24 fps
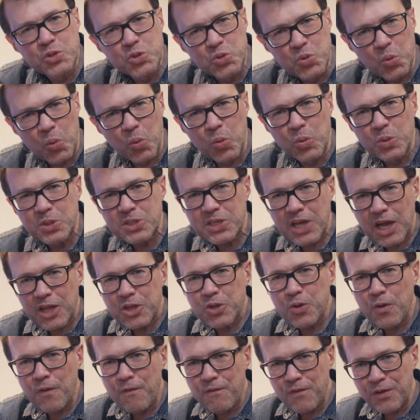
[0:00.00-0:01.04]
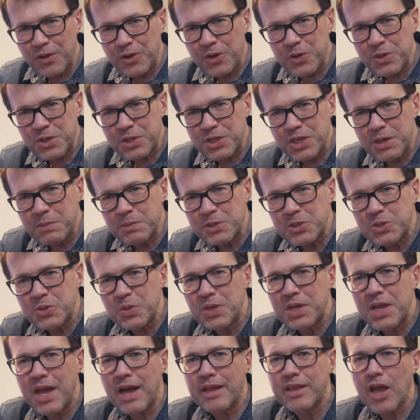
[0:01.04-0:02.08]
tools at your fingertips to
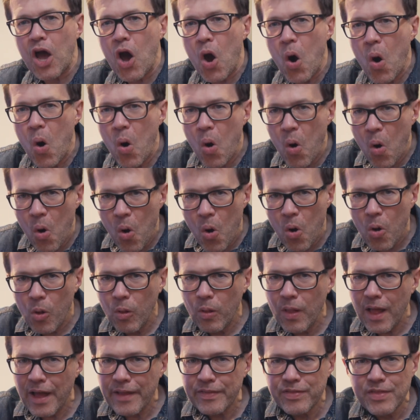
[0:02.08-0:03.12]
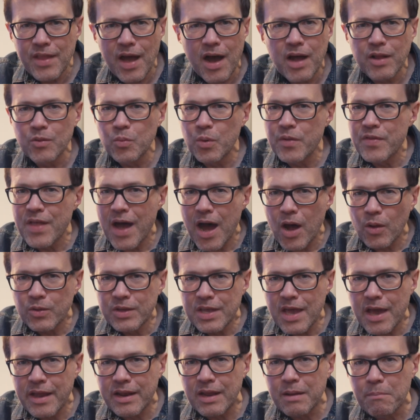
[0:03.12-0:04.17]
get a whole lot done without
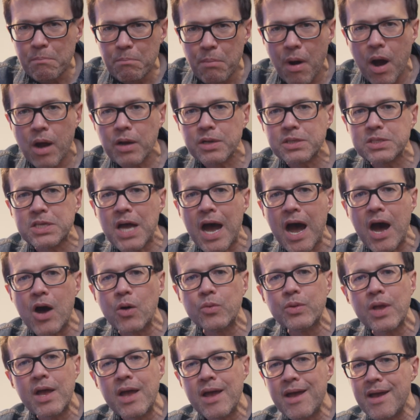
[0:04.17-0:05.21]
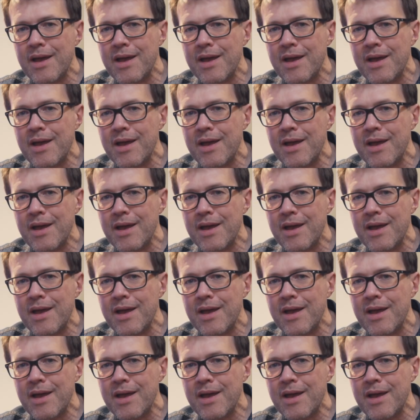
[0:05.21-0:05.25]
getting bogged down